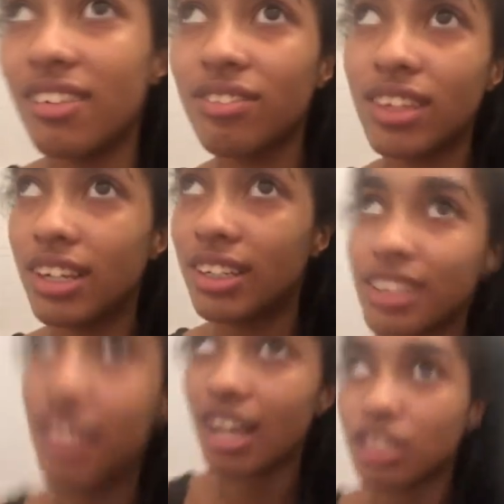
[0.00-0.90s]

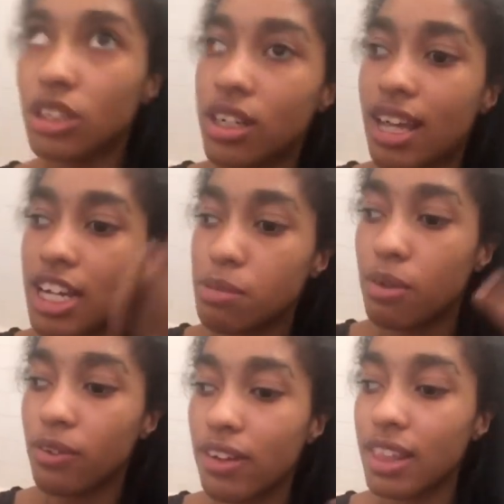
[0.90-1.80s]
They're not adult cats,
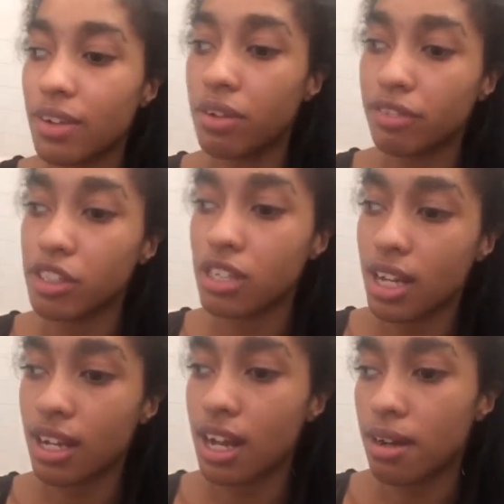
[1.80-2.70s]
but when they were first
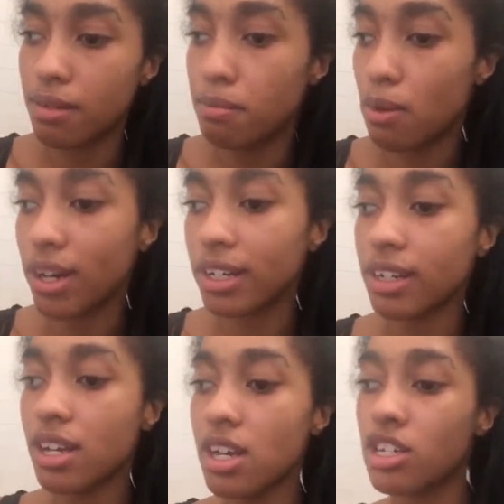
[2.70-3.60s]
born.
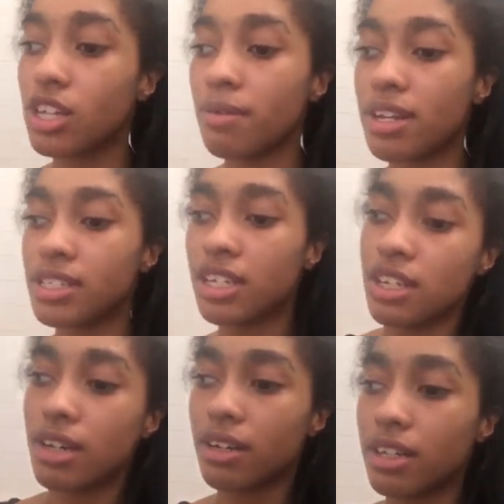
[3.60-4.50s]
So
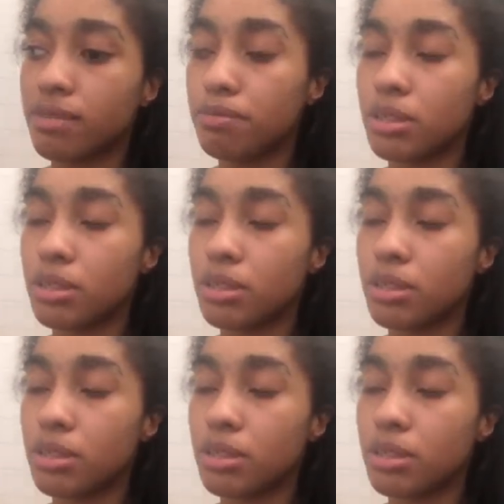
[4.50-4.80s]
I'm gonna put